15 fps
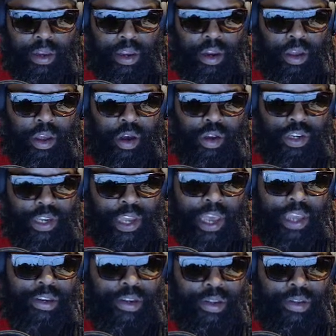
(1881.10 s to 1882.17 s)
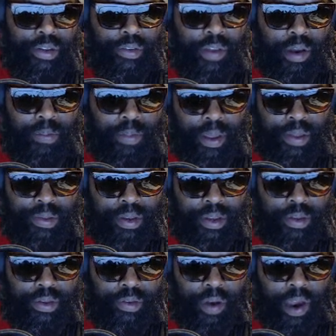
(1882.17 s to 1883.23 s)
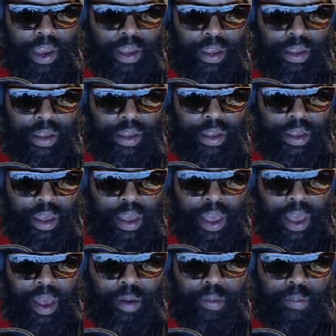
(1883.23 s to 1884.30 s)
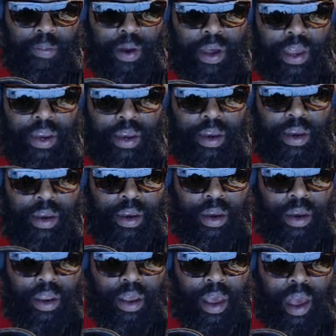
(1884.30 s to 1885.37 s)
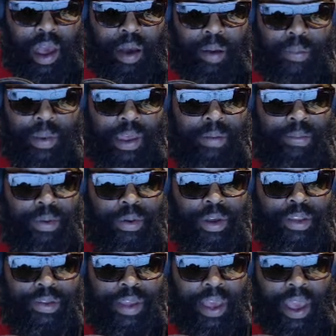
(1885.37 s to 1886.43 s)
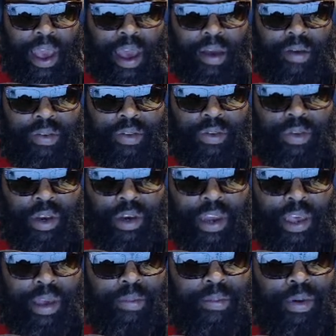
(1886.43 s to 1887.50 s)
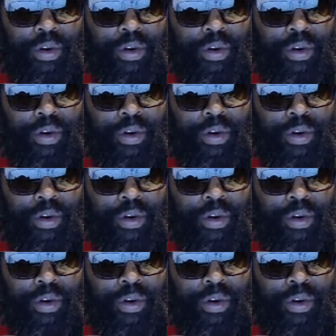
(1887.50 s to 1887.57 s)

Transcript: the negotiations of their business, right? But how many employees they have so that they can